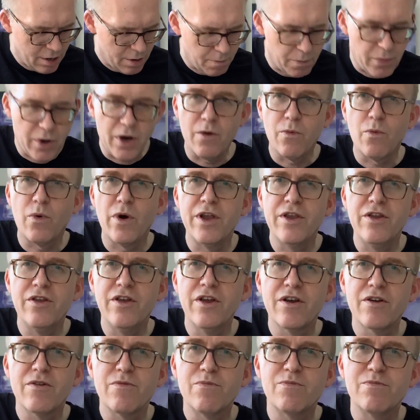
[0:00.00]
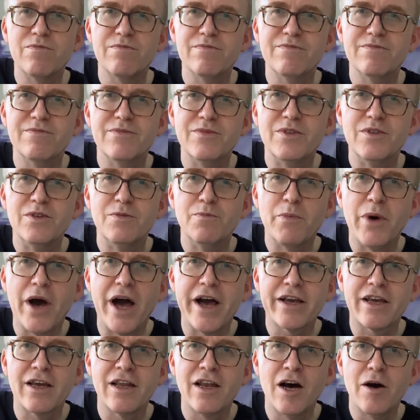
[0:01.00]
but when you're
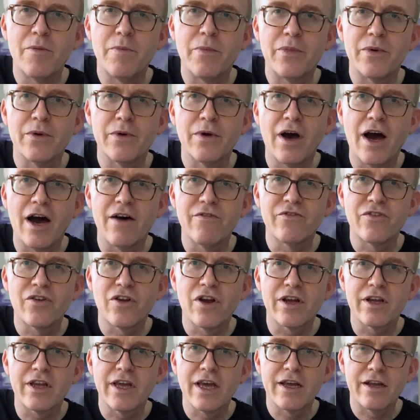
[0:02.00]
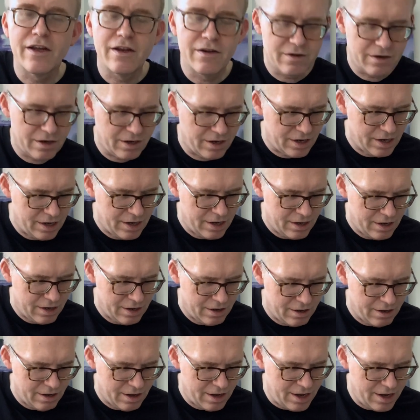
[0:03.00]
packing up after a gig,
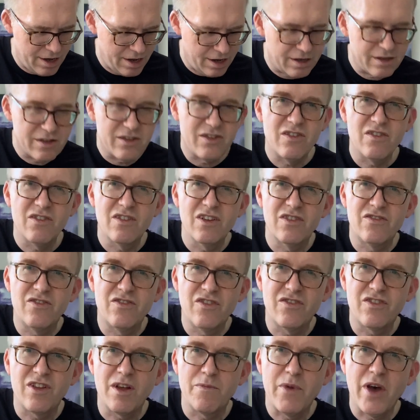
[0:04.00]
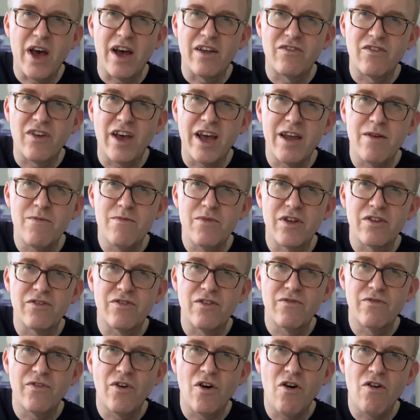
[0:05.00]
it's just a bit of time that's
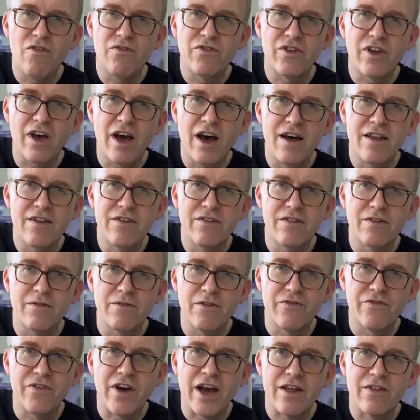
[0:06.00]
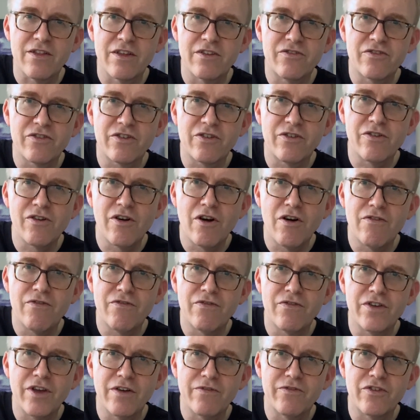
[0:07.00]
involved, and the fact they screw off,
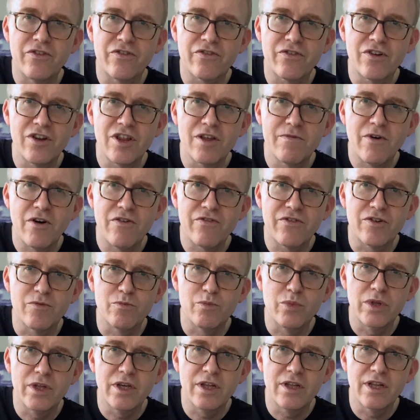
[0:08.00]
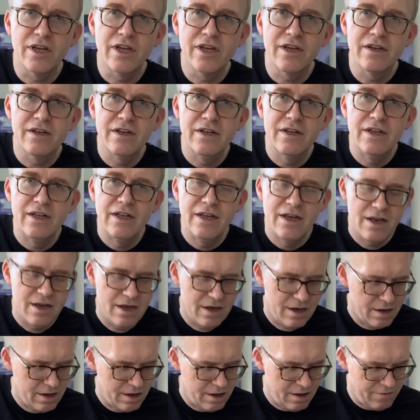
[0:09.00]
you have to screw them off completely.
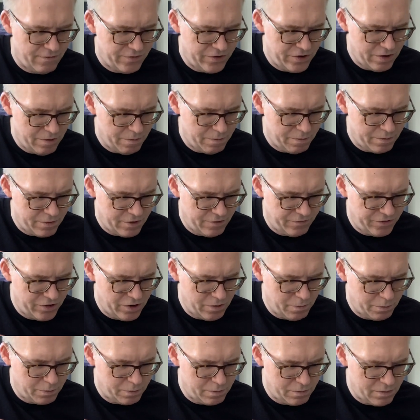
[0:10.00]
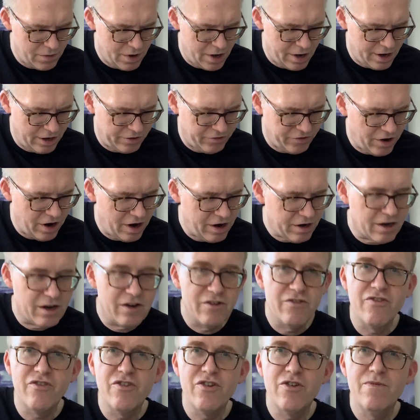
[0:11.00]
If you're in a
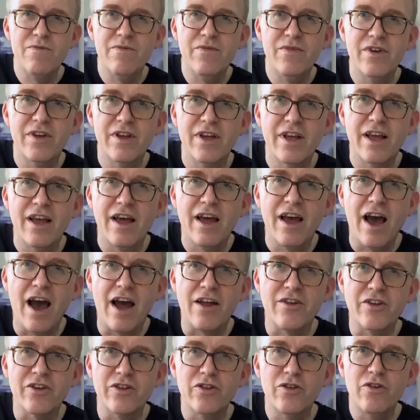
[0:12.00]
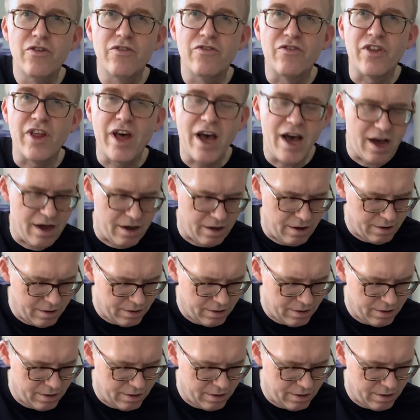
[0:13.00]
darkened room and you lose that,